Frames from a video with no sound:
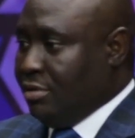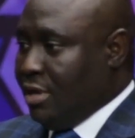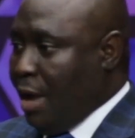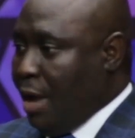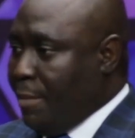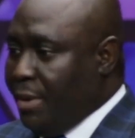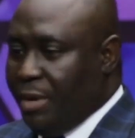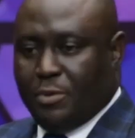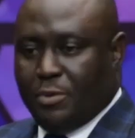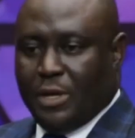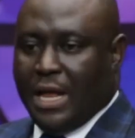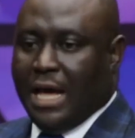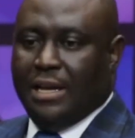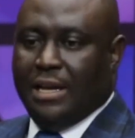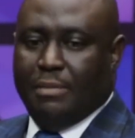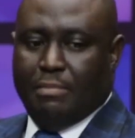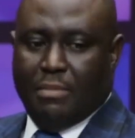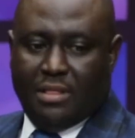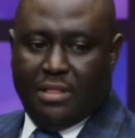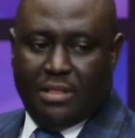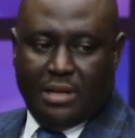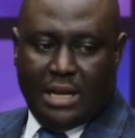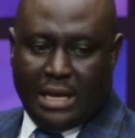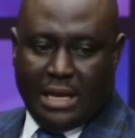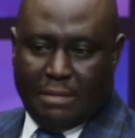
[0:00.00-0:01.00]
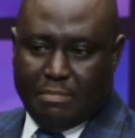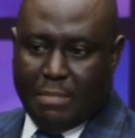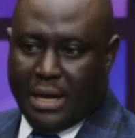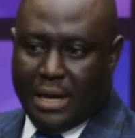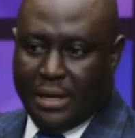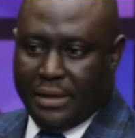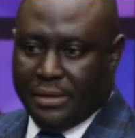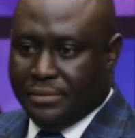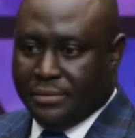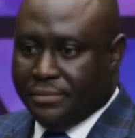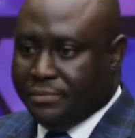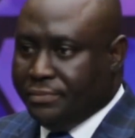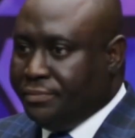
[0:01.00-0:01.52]
How many people had a mother like
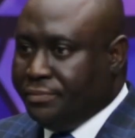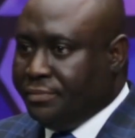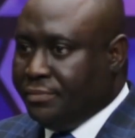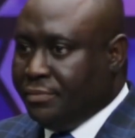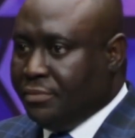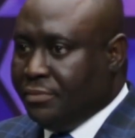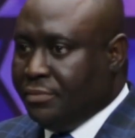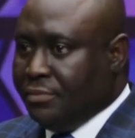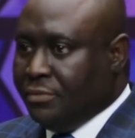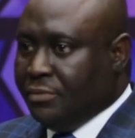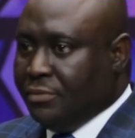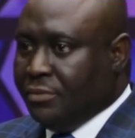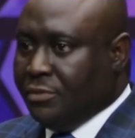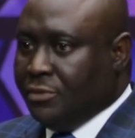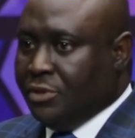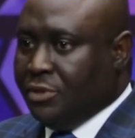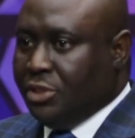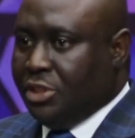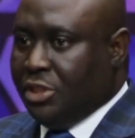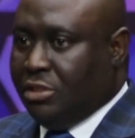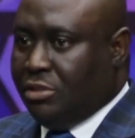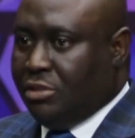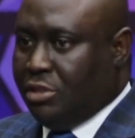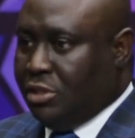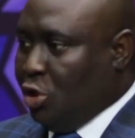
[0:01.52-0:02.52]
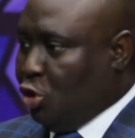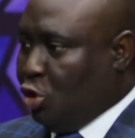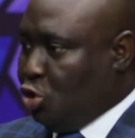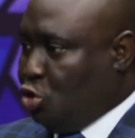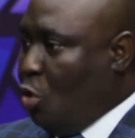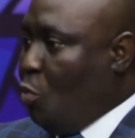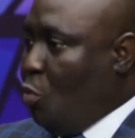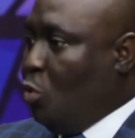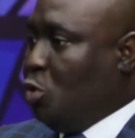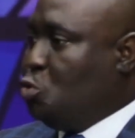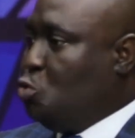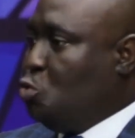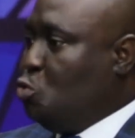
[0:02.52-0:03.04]
mine? She just
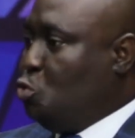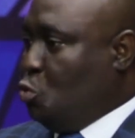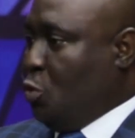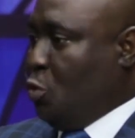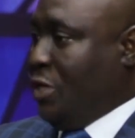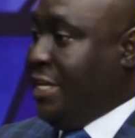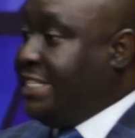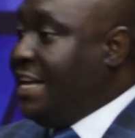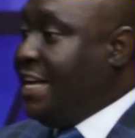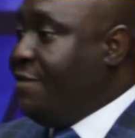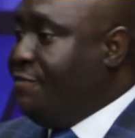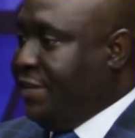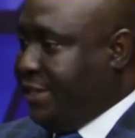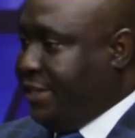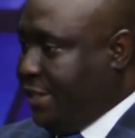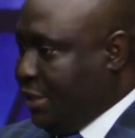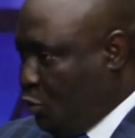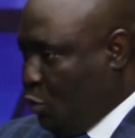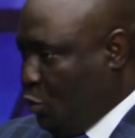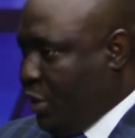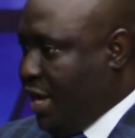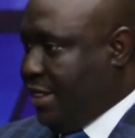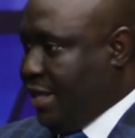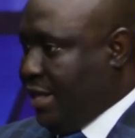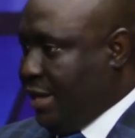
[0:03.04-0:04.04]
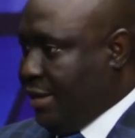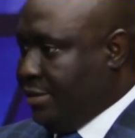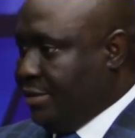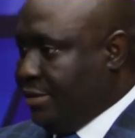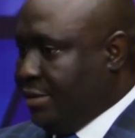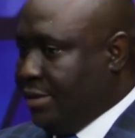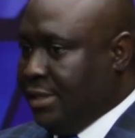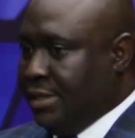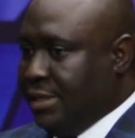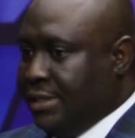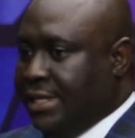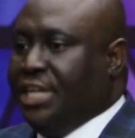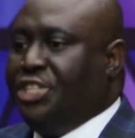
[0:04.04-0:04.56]
don't want you to eat everything together.
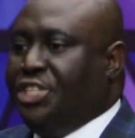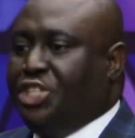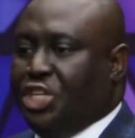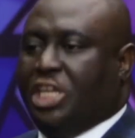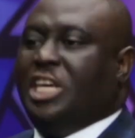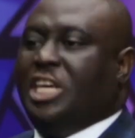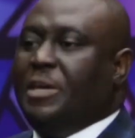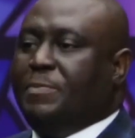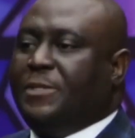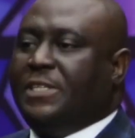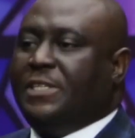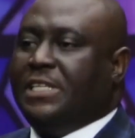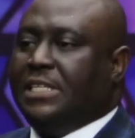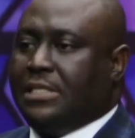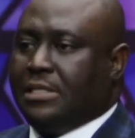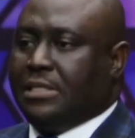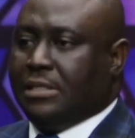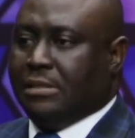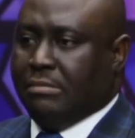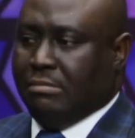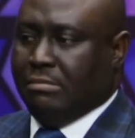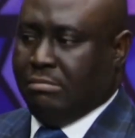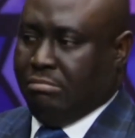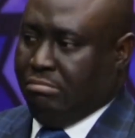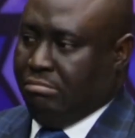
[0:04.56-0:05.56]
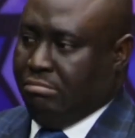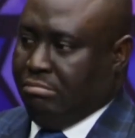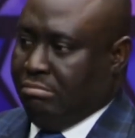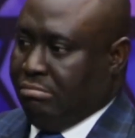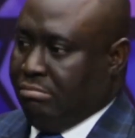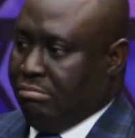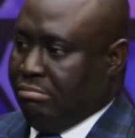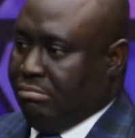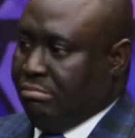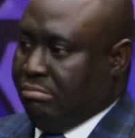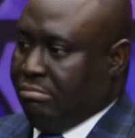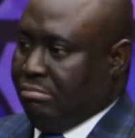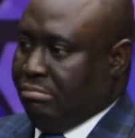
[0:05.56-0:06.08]
Then she keeps it.
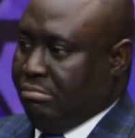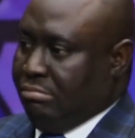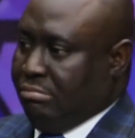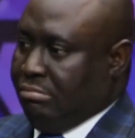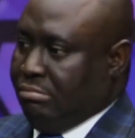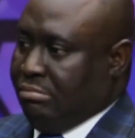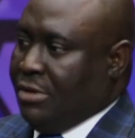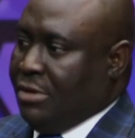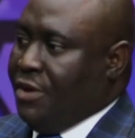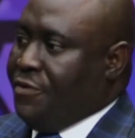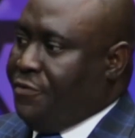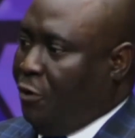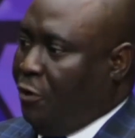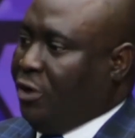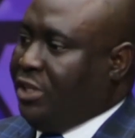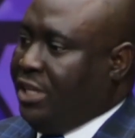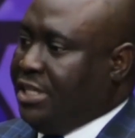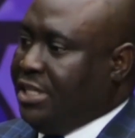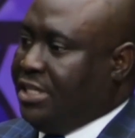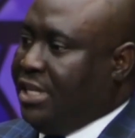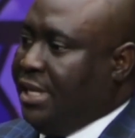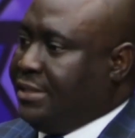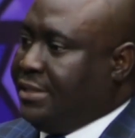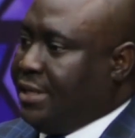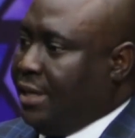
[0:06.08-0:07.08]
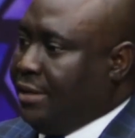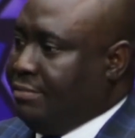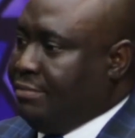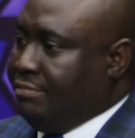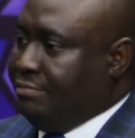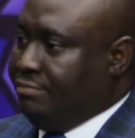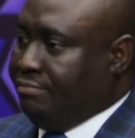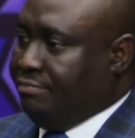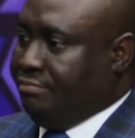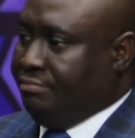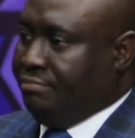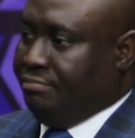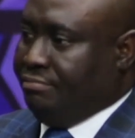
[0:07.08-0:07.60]
Four days later,
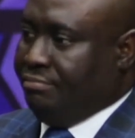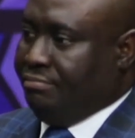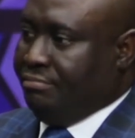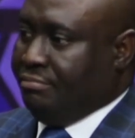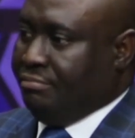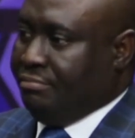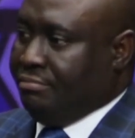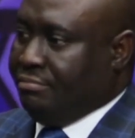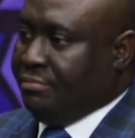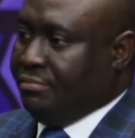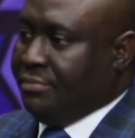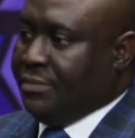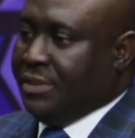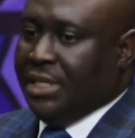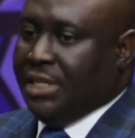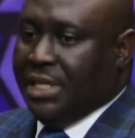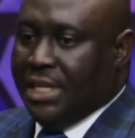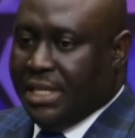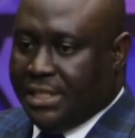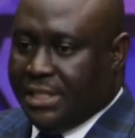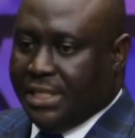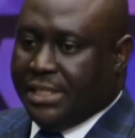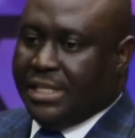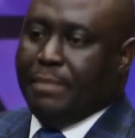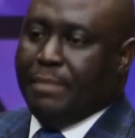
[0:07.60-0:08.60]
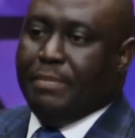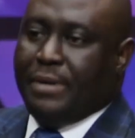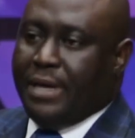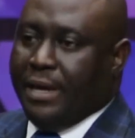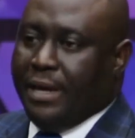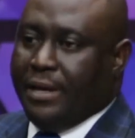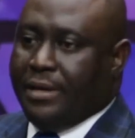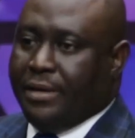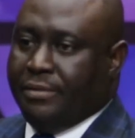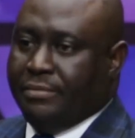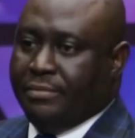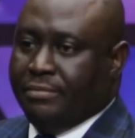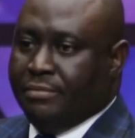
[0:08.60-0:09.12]
it's the same
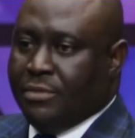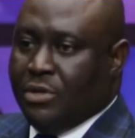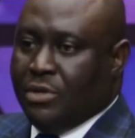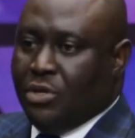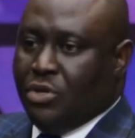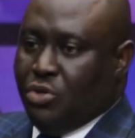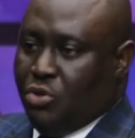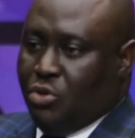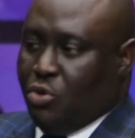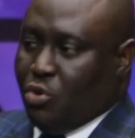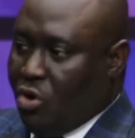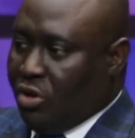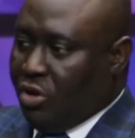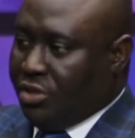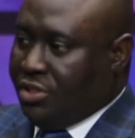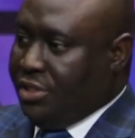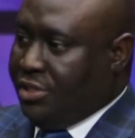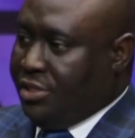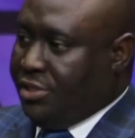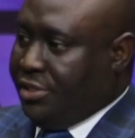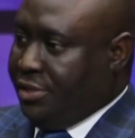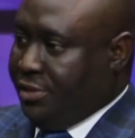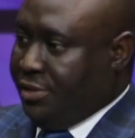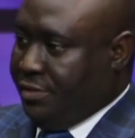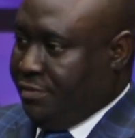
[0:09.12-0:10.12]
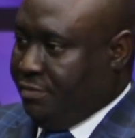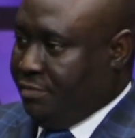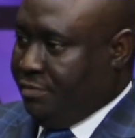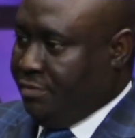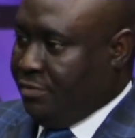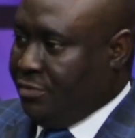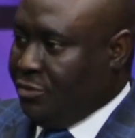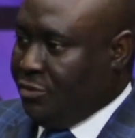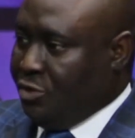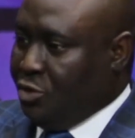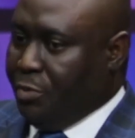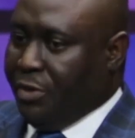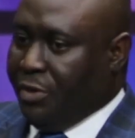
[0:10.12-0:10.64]
cake. You cut it,
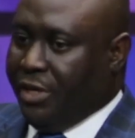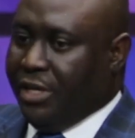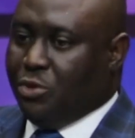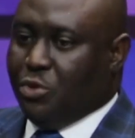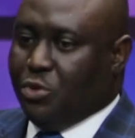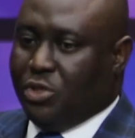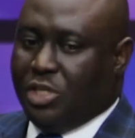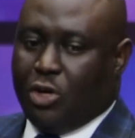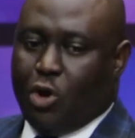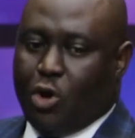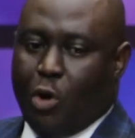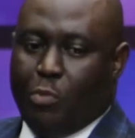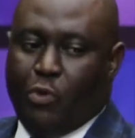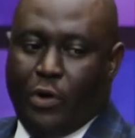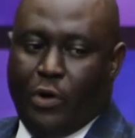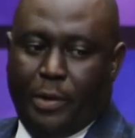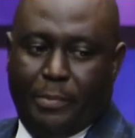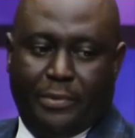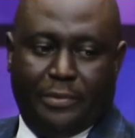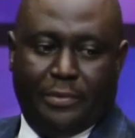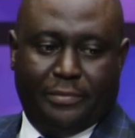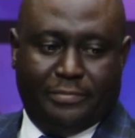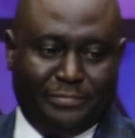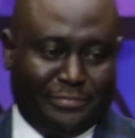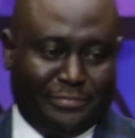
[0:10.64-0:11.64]
you begin to see cobweb.